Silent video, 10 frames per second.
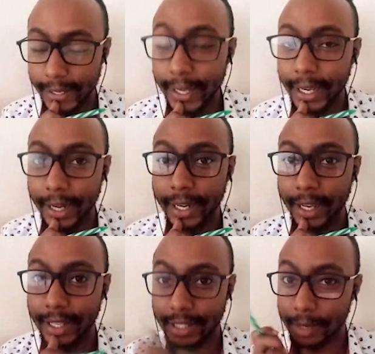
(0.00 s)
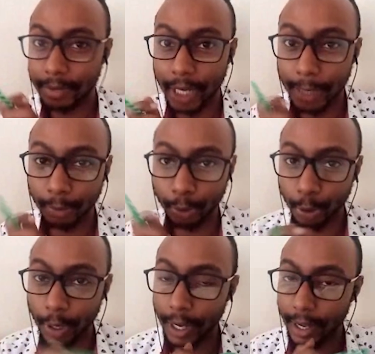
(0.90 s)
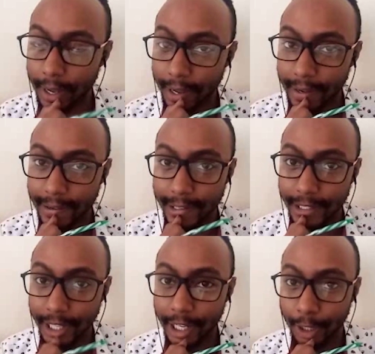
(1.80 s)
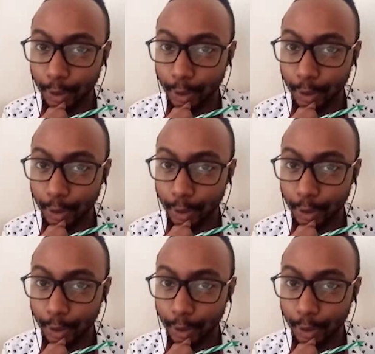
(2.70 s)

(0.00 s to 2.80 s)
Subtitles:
Yeah, and I subscribe to your channel